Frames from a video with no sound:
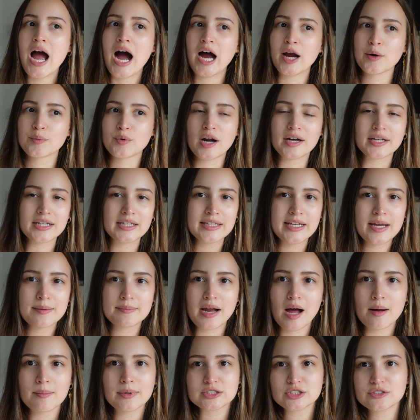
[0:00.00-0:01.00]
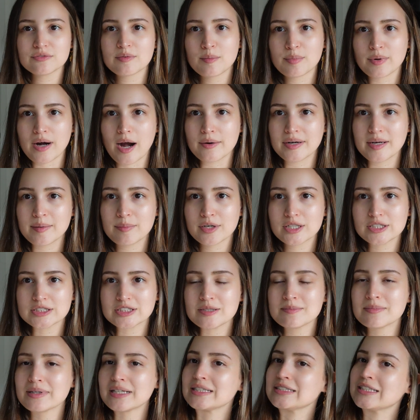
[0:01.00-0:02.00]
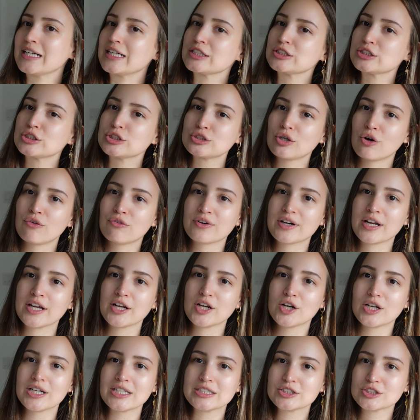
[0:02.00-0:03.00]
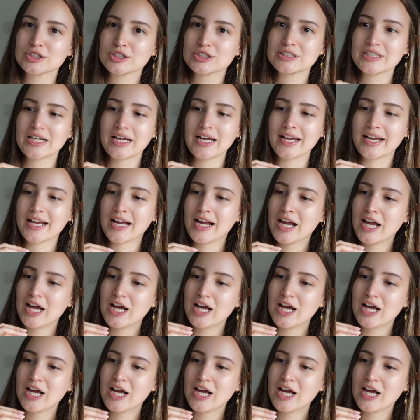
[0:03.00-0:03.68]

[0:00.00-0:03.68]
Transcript: ironically I'm not much of a brownie person, but it tastes so freaking good. It's just like